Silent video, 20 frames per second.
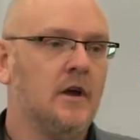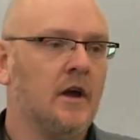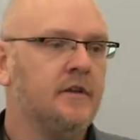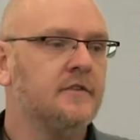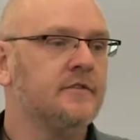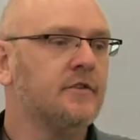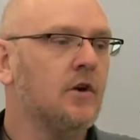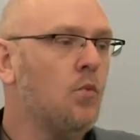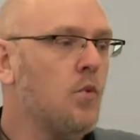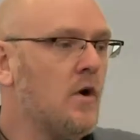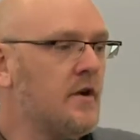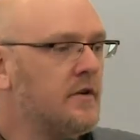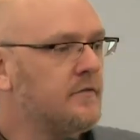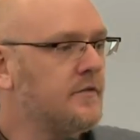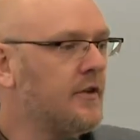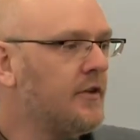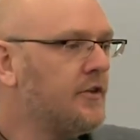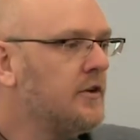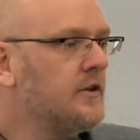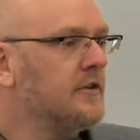And so one
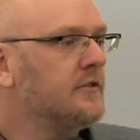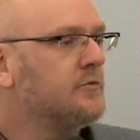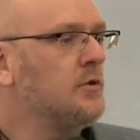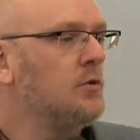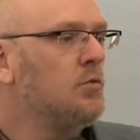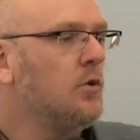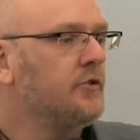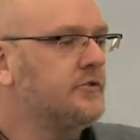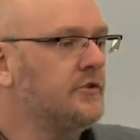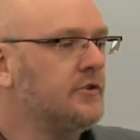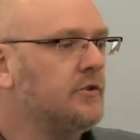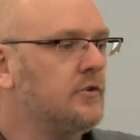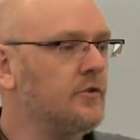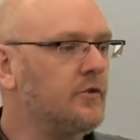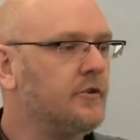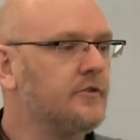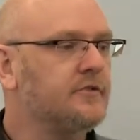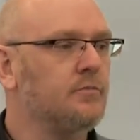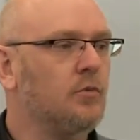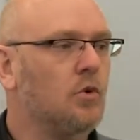of the things we want to do
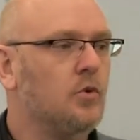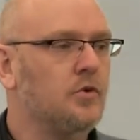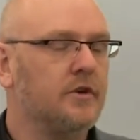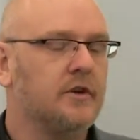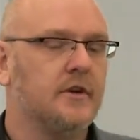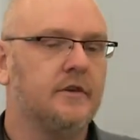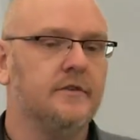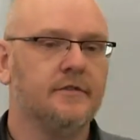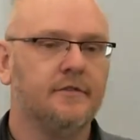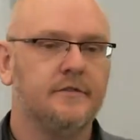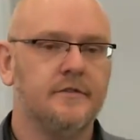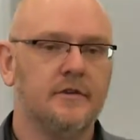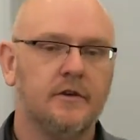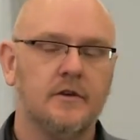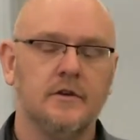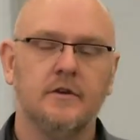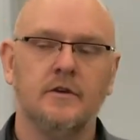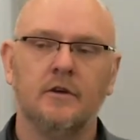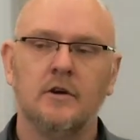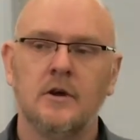this morning is
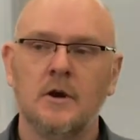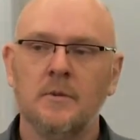to